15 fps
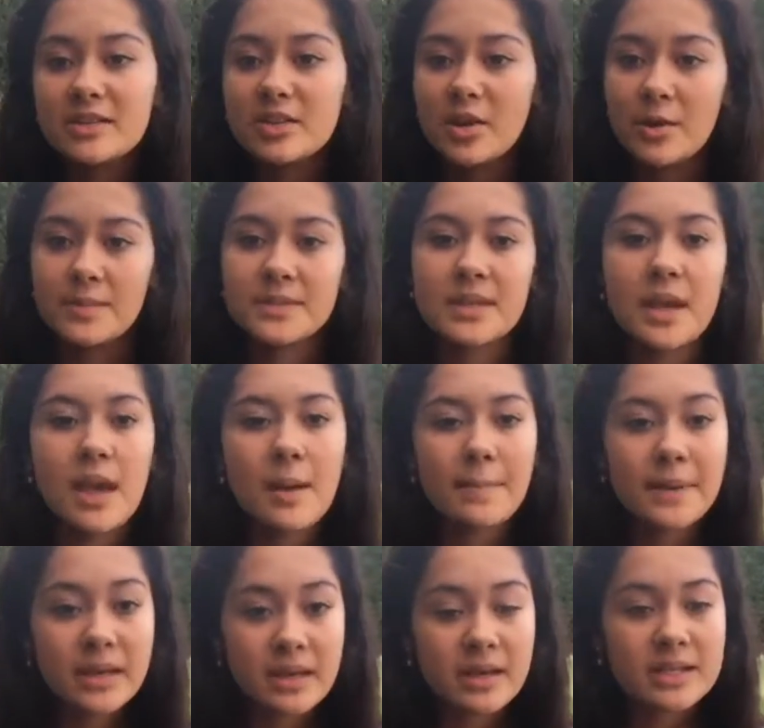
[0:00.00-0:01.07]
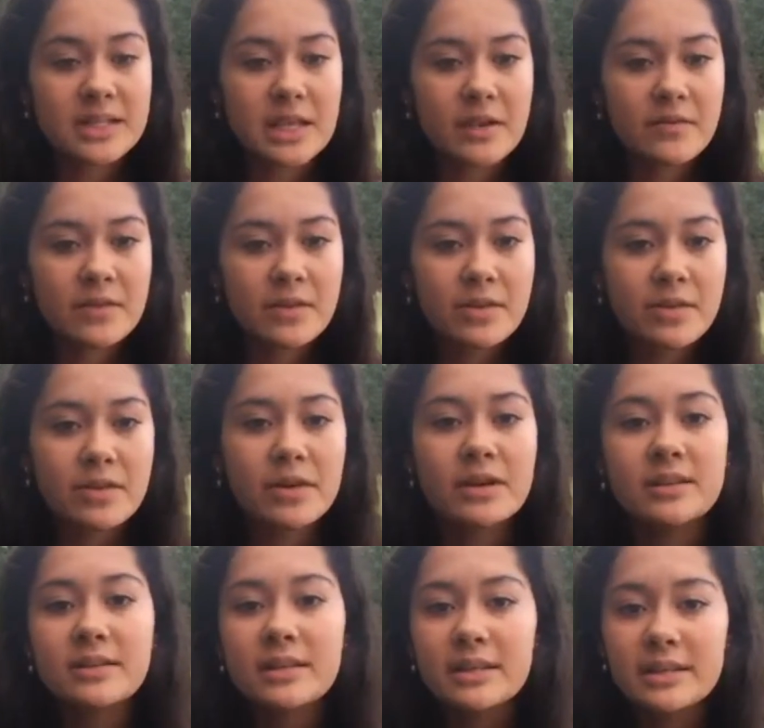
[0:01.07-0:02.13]
deserves, because even though
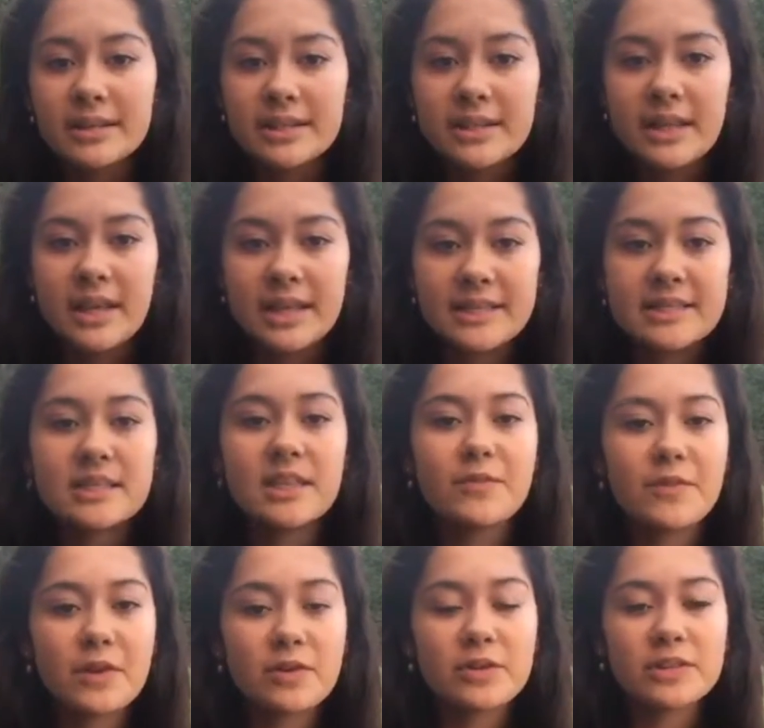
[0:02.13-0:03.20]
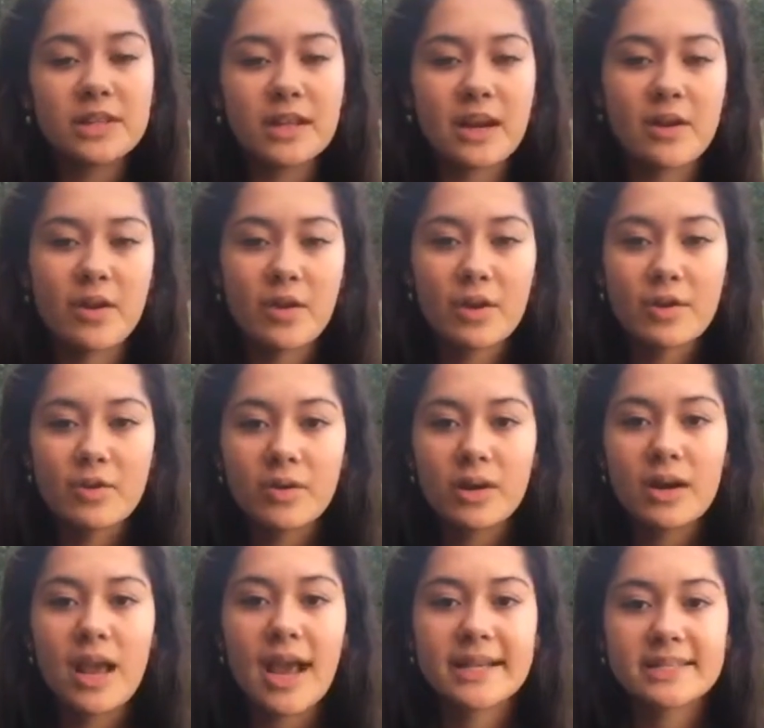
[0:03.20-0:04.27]
it's difficult that another
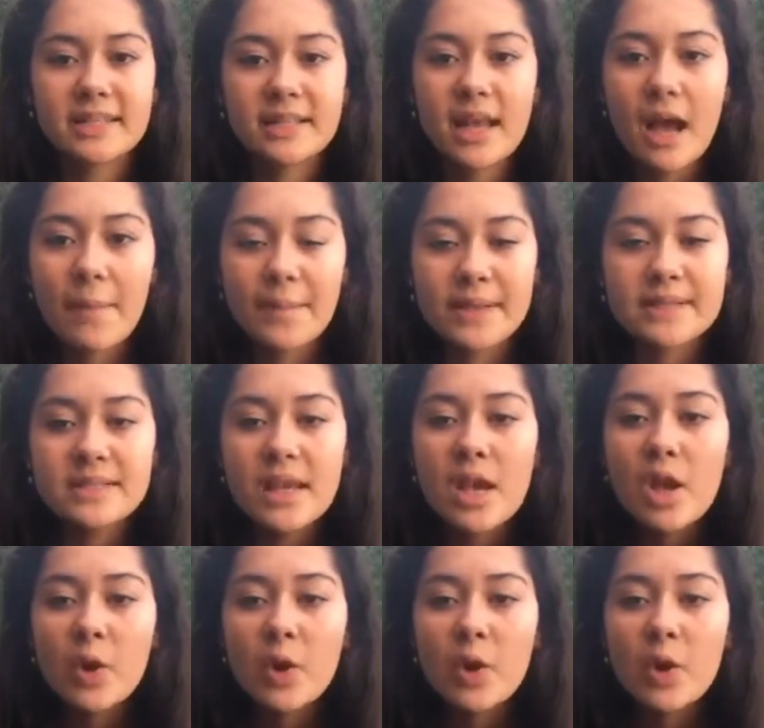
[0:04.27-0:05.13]
nuclear accident happens,